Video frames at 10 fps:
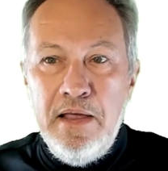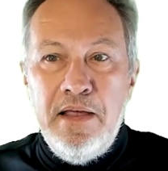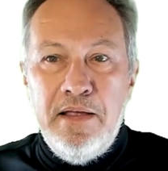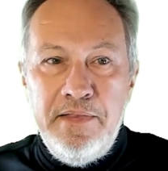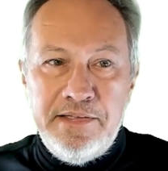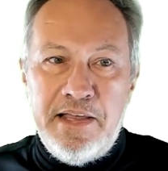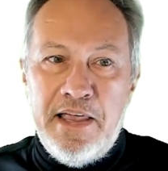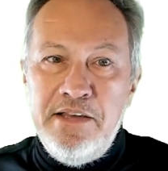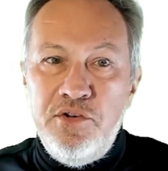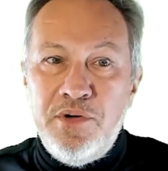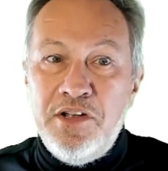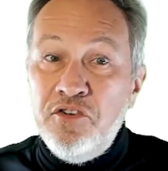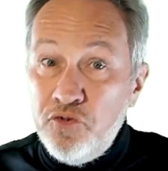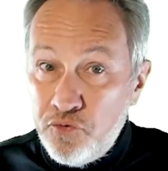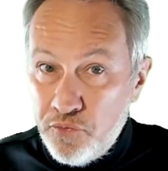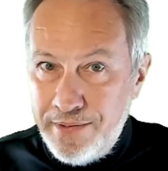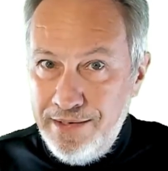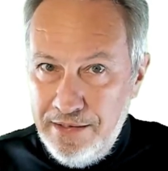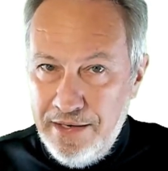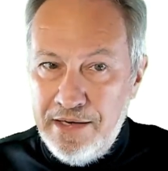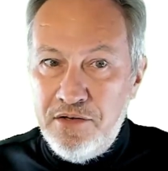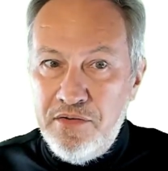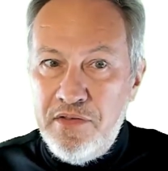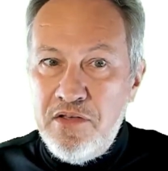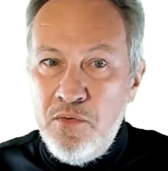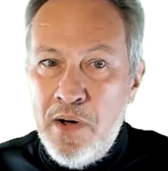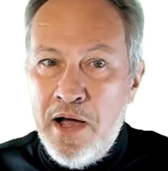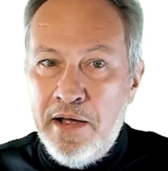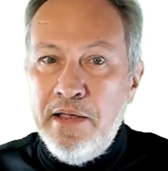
In this case, you can drill into the UI